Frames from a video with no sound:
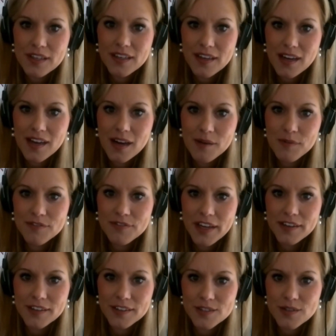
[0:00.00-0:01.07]
I'm a
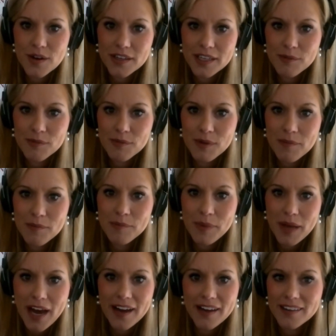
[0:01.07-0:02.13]
fighter, so I'll keep coming
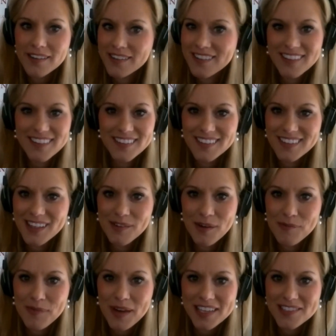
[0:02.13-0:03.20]
back. Keep coming
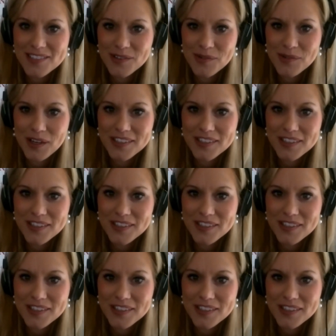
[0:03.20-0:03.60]
back until it works.